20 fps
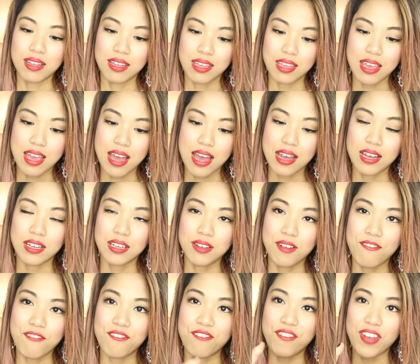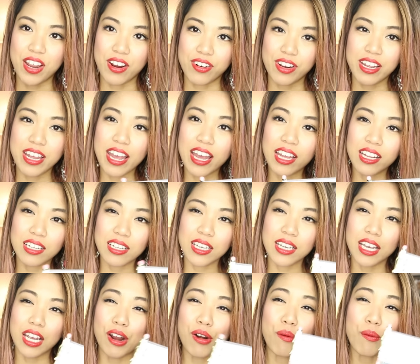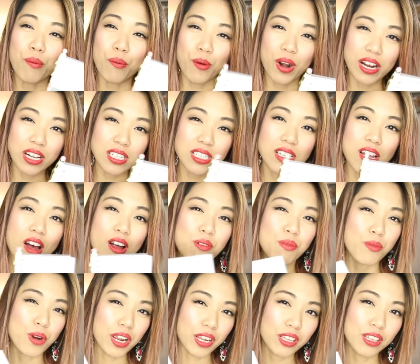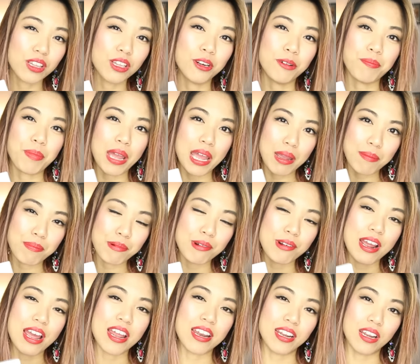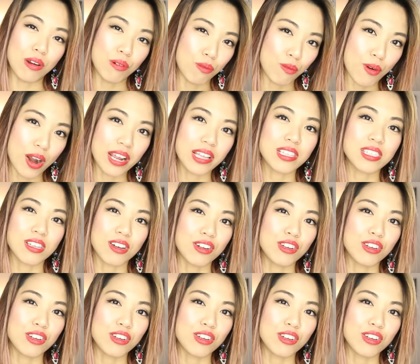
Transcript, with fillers: yeah very handy it writes on regular paper and it writes